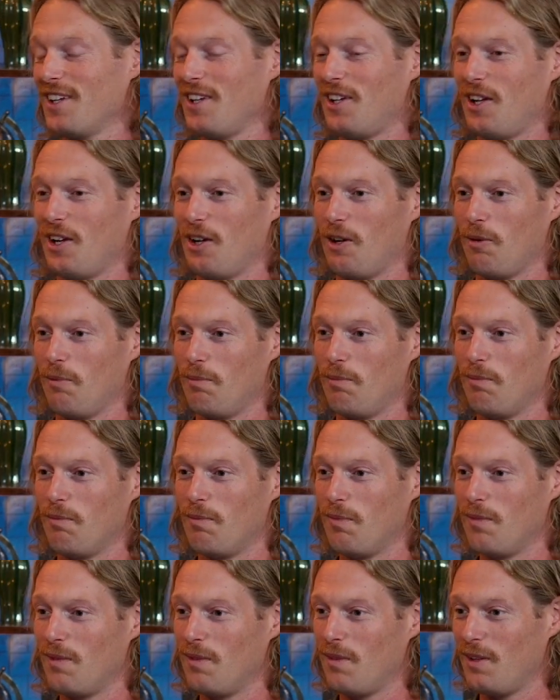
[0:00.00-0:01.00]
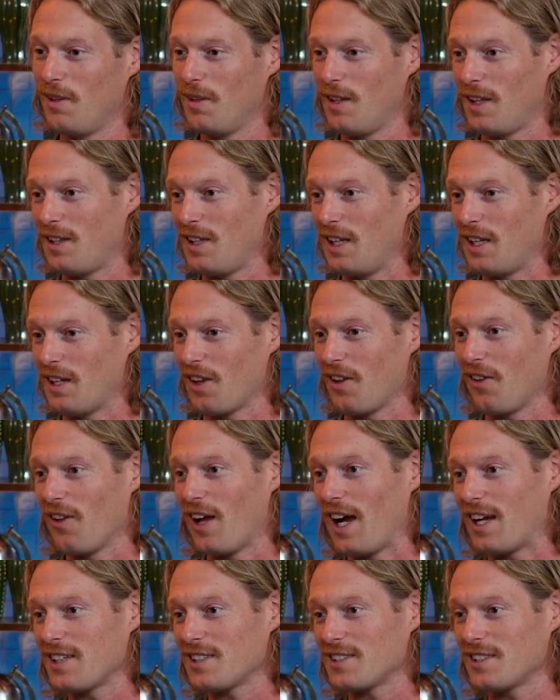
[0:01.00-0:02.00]
You know, at the end of the
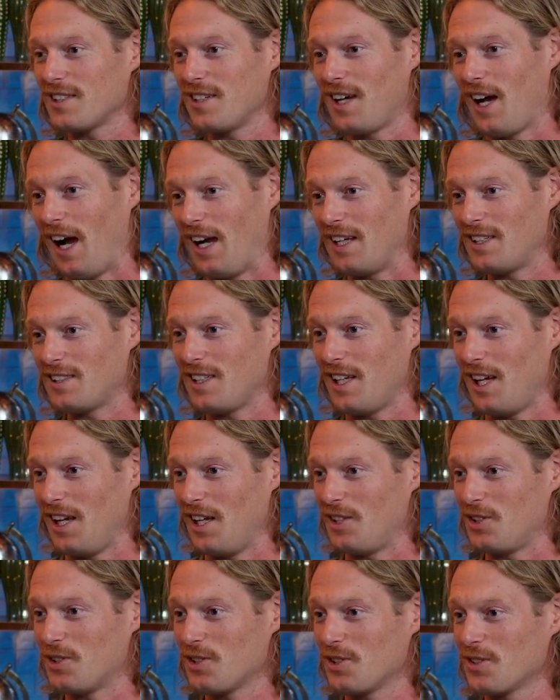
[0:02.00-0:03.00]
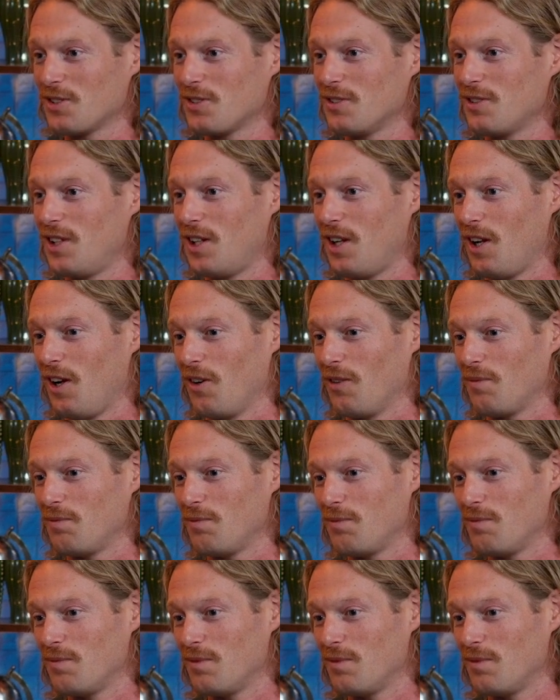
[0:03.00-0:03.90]
last ice age, you know,